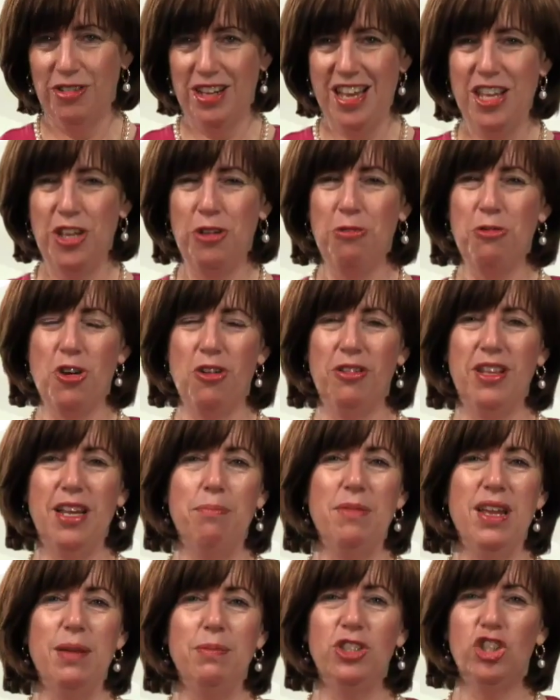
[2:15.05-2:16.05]
Okay, you know
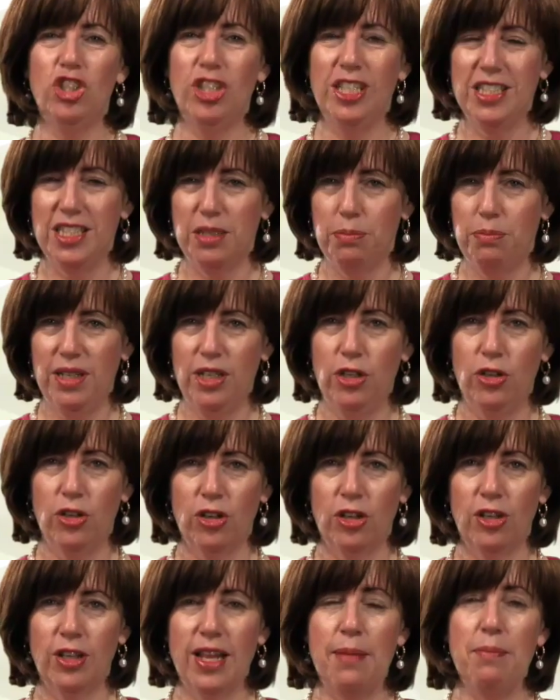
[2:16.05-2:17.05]
that maybe she is a big
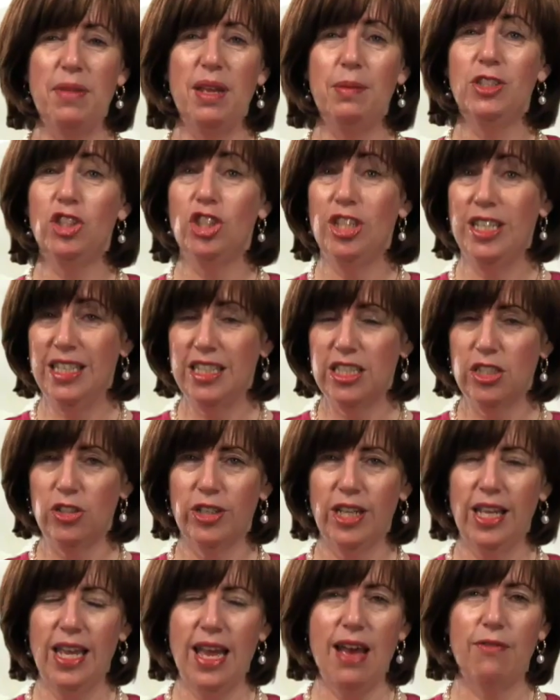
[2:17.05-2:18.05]
girl and maybe she is
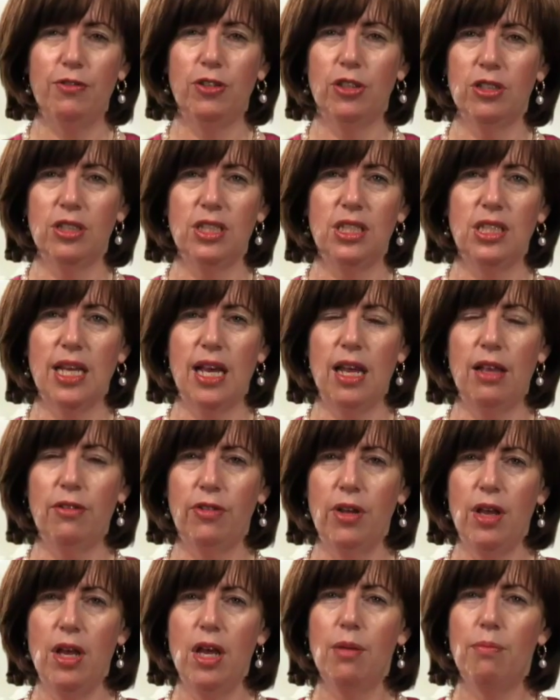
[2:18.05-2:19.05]
looking after herself,